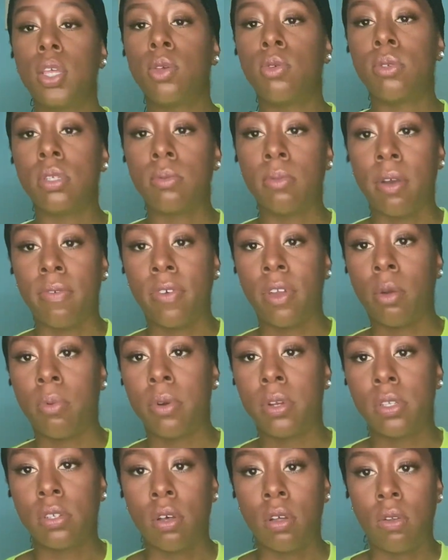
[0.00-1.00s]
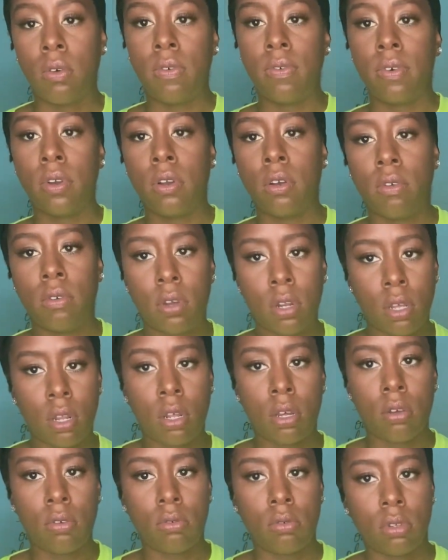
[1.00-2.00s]
You see my fingerprints all over it already
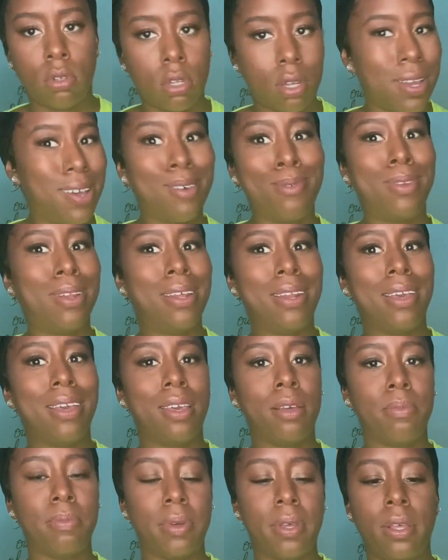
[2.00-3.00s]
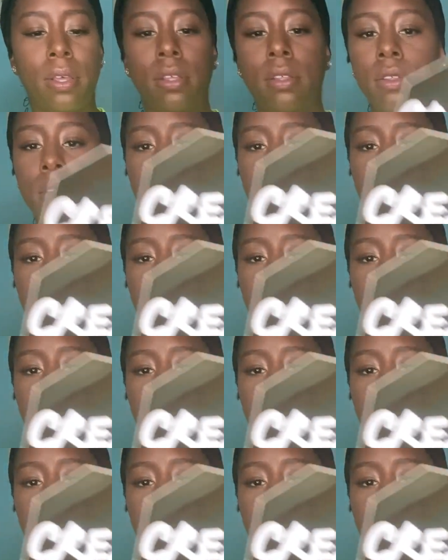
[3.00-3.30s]
though. I don't love that, but